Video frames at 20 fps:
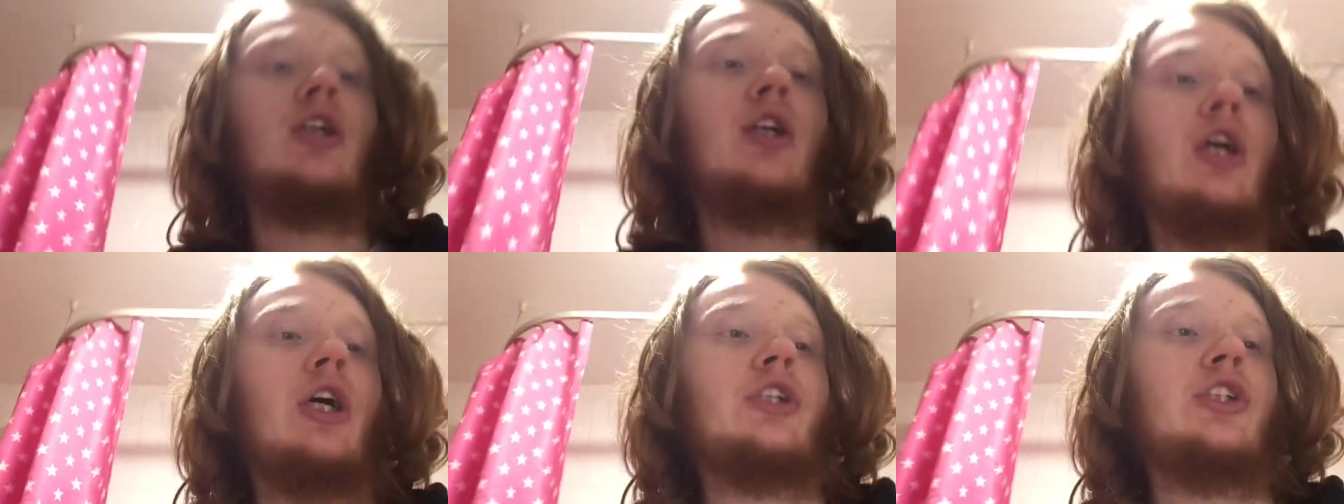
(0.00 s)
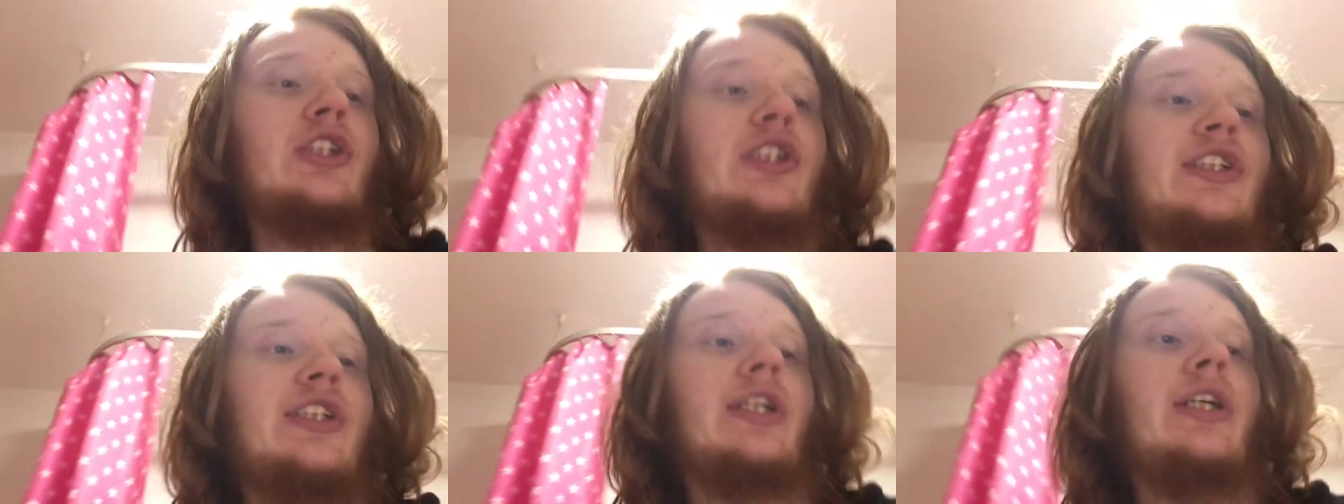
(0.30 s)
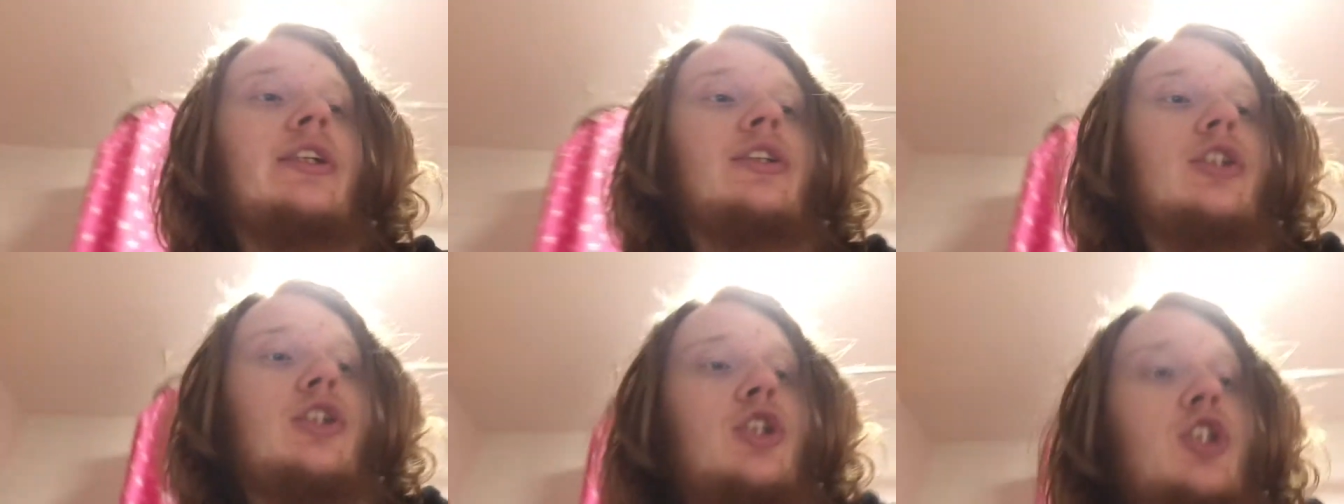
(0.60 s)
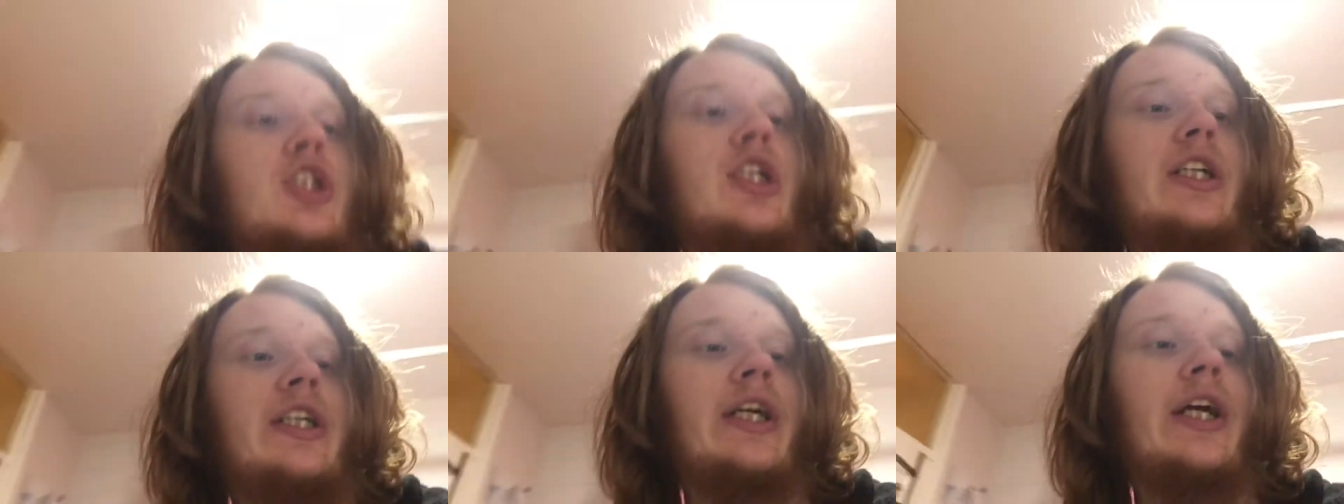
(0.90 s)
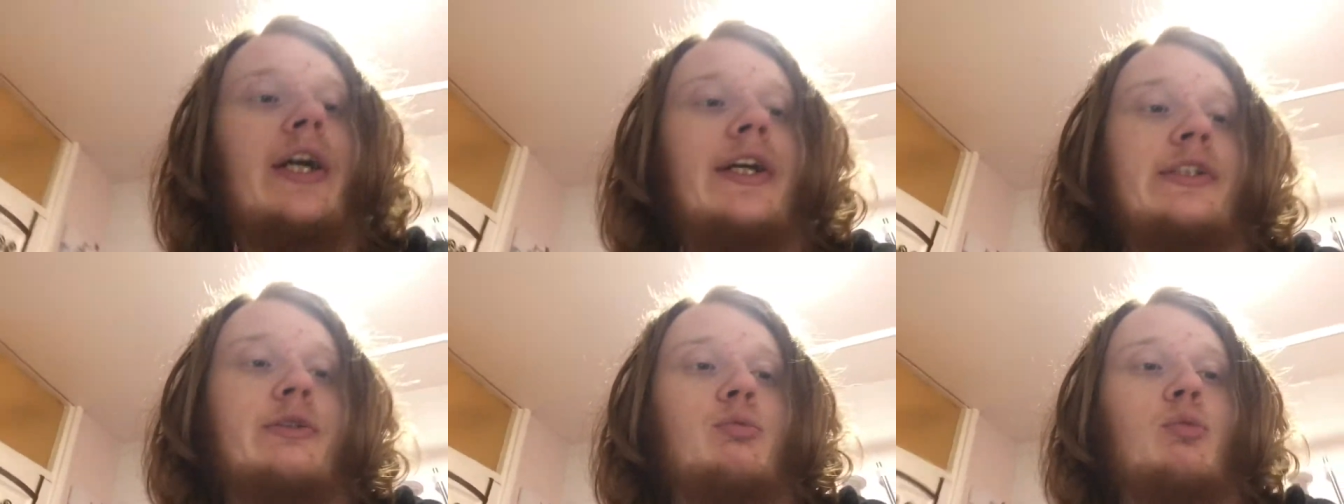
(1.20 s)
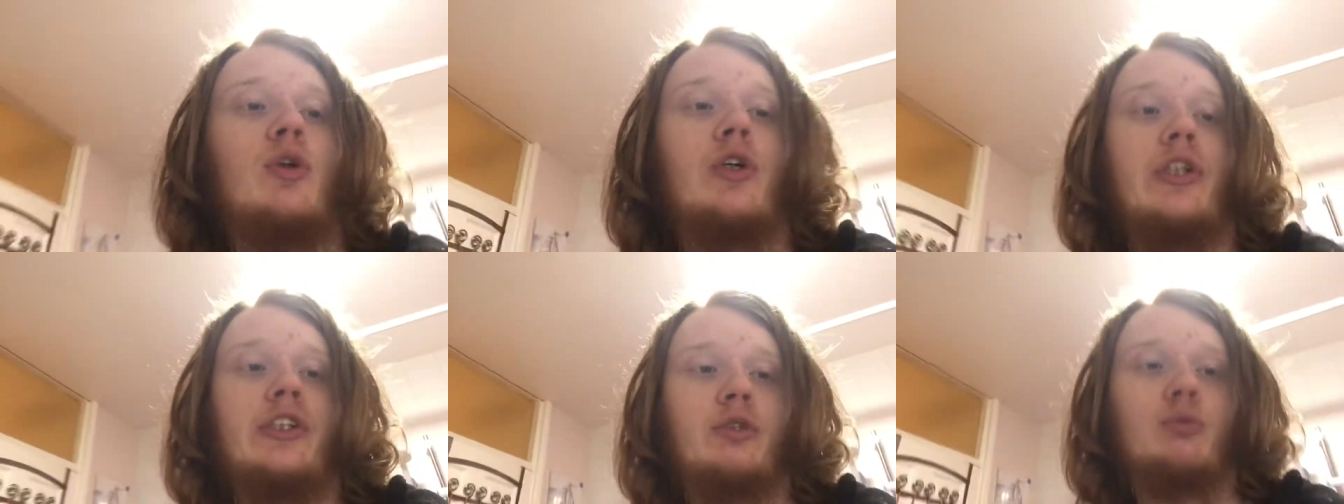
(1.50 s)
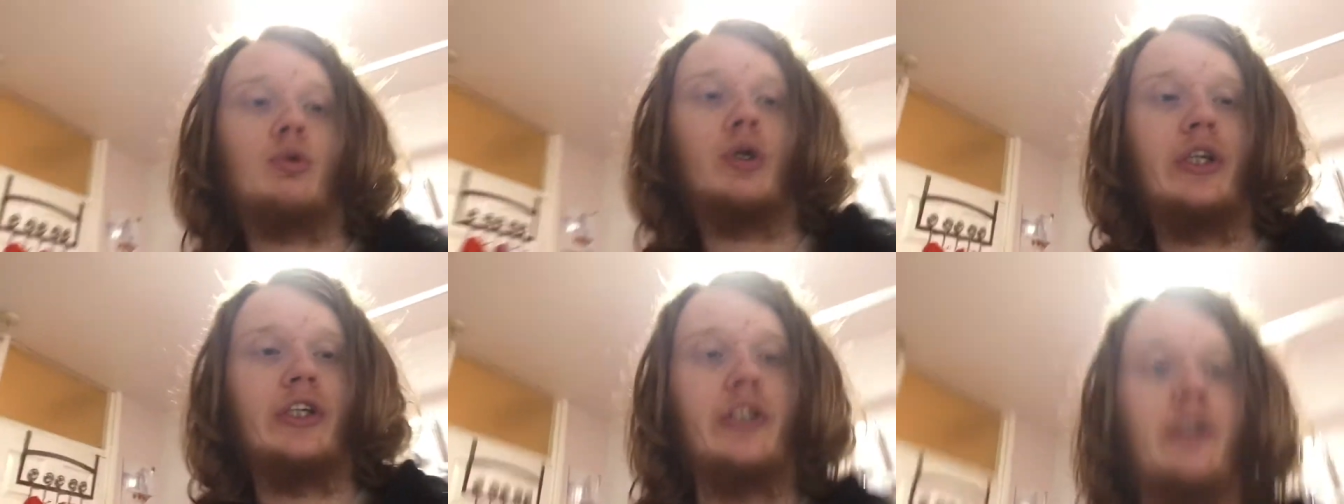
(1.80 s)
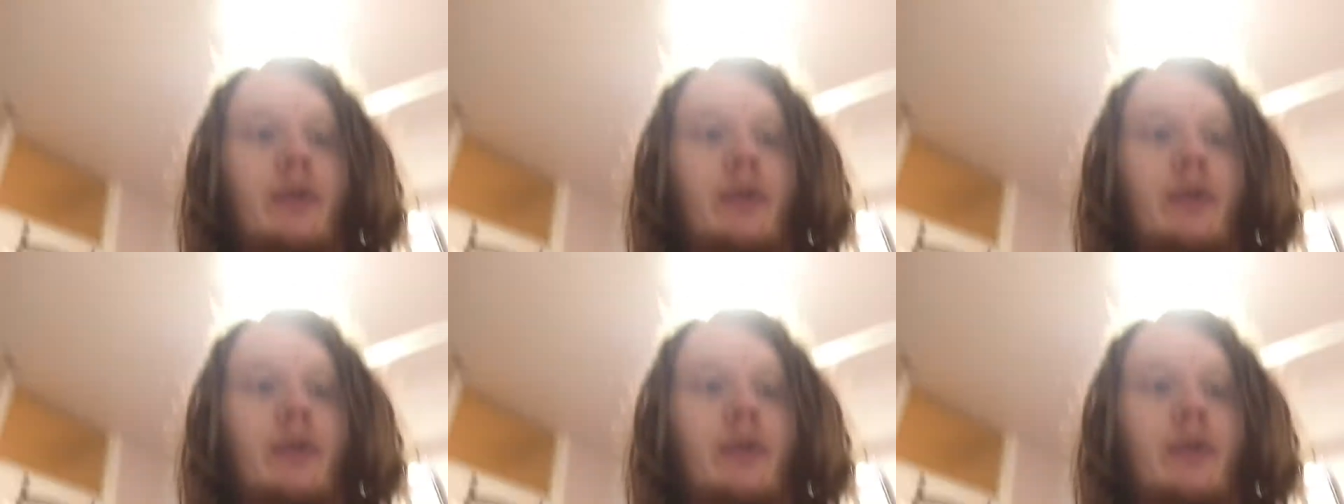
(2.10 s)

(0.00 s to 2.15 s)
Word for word: i uh, just saying that Jack is wide awake